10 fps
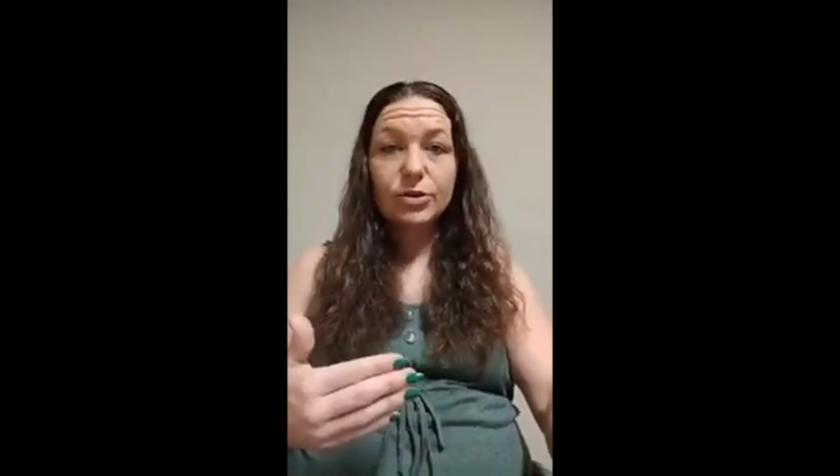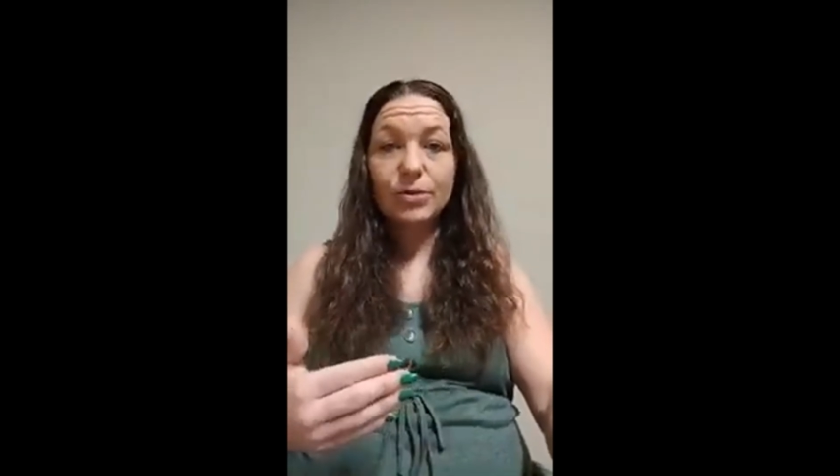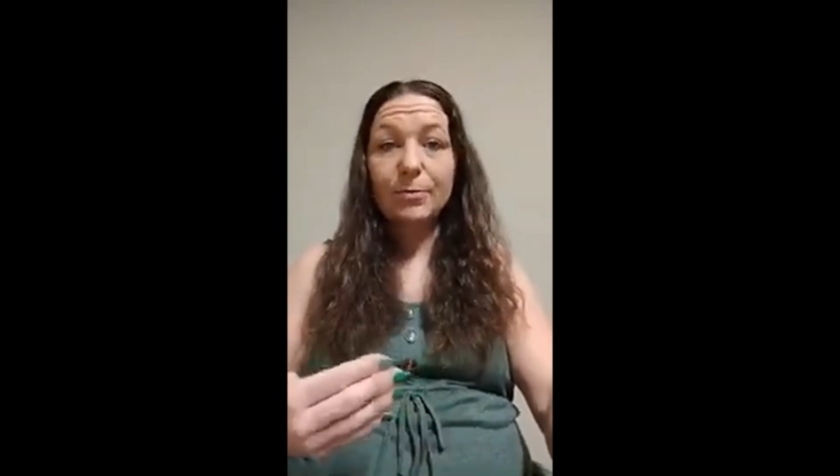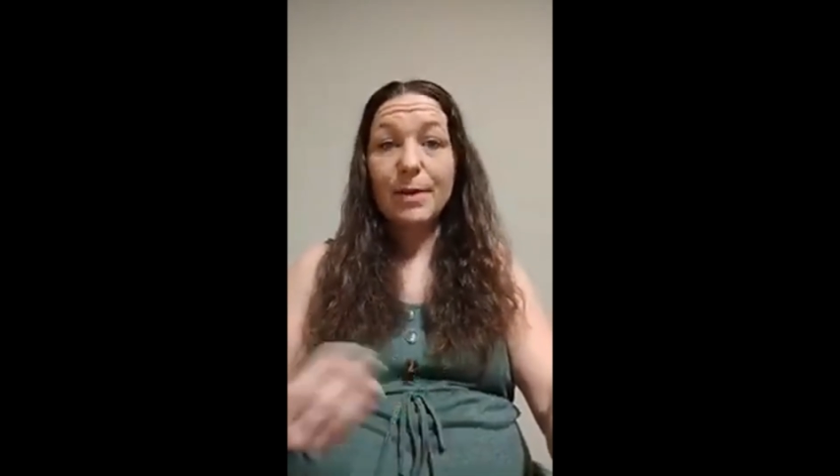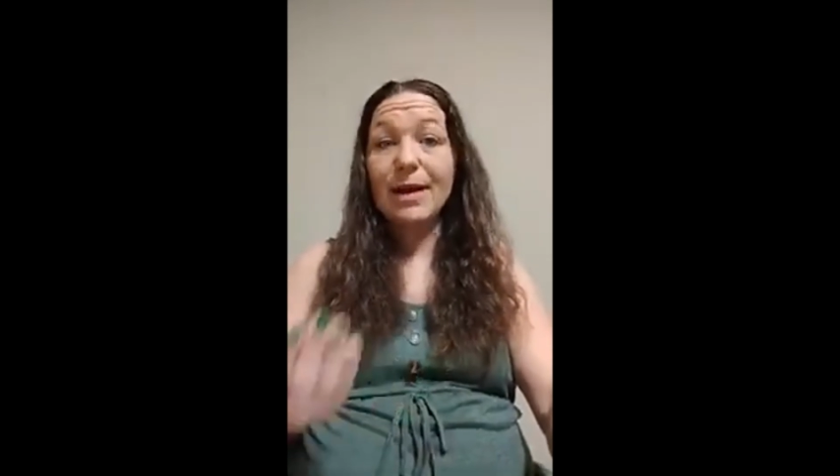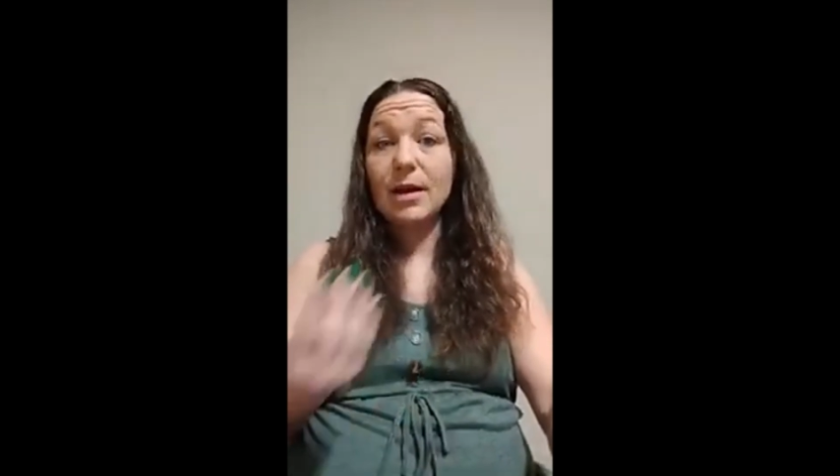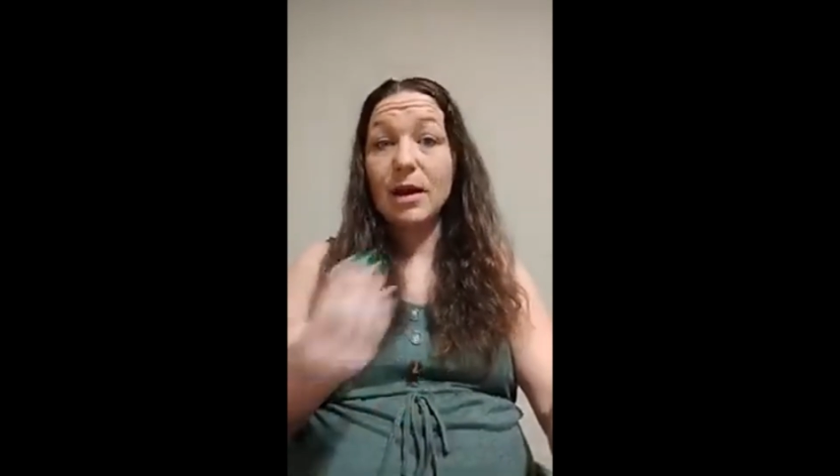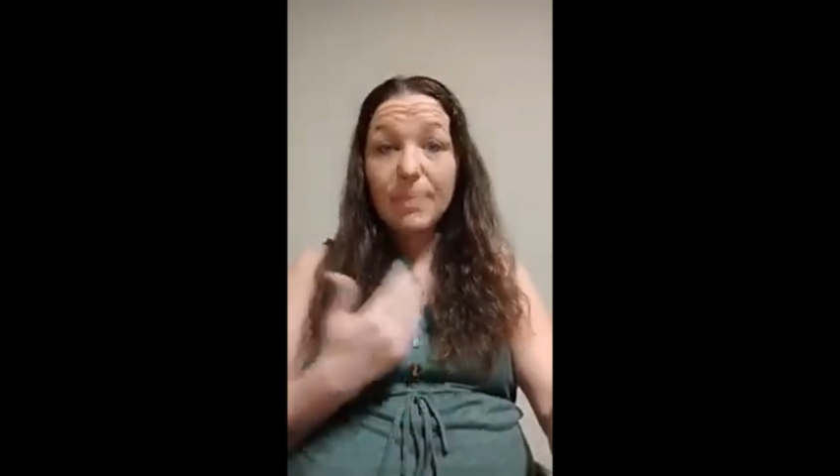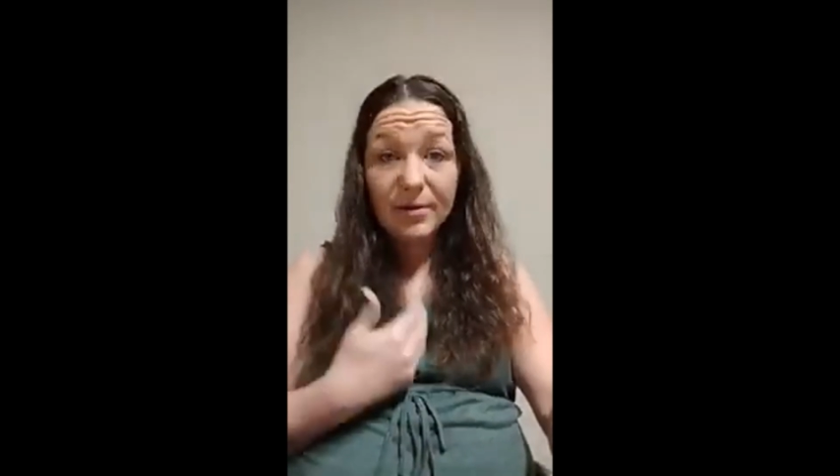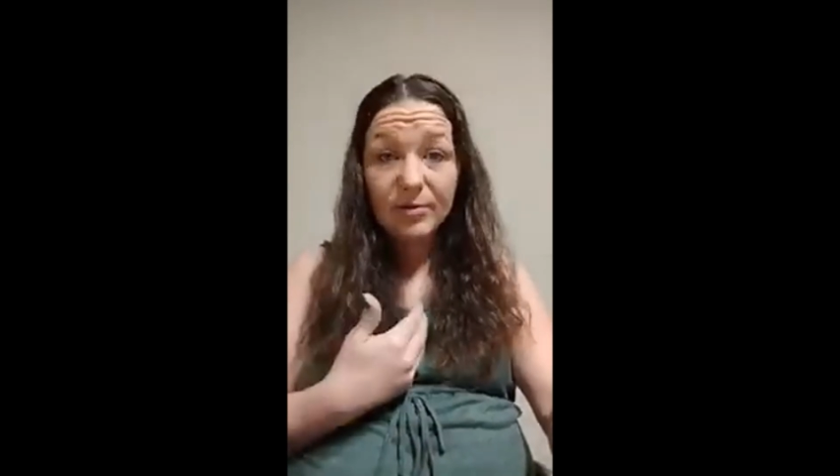to back
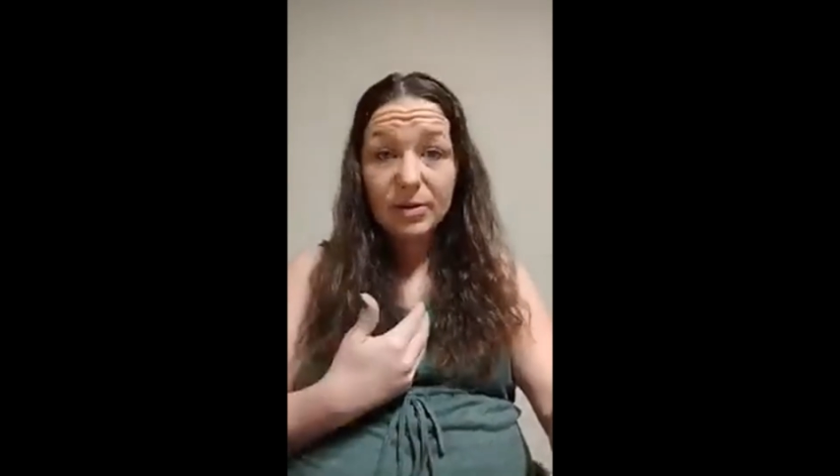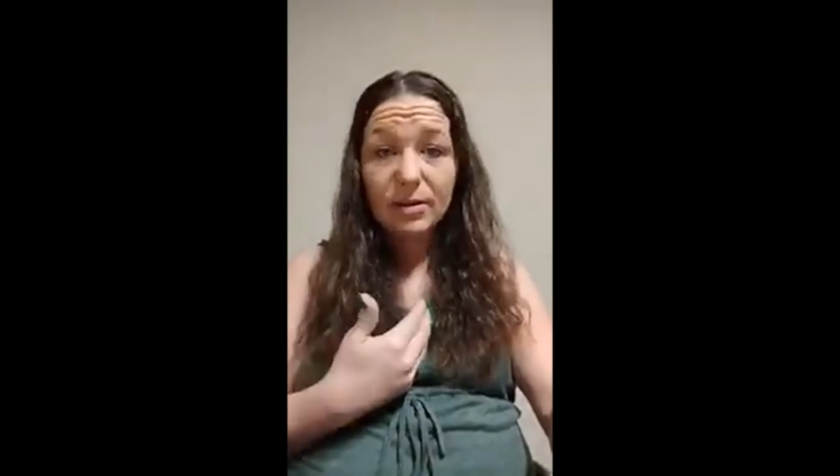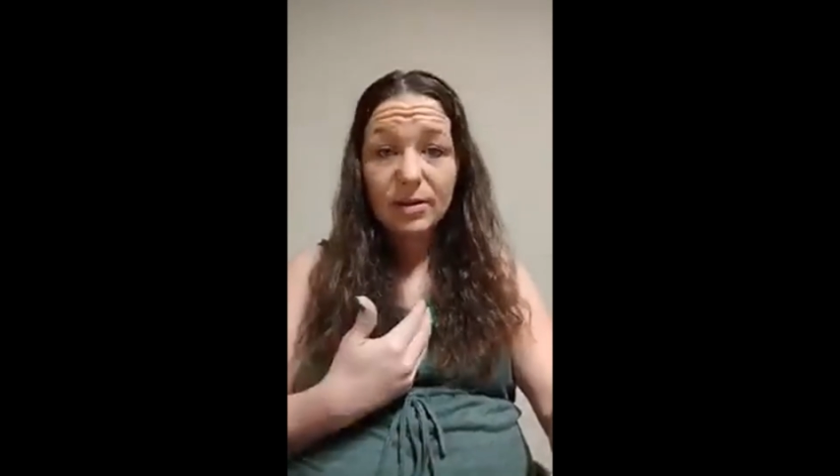up everything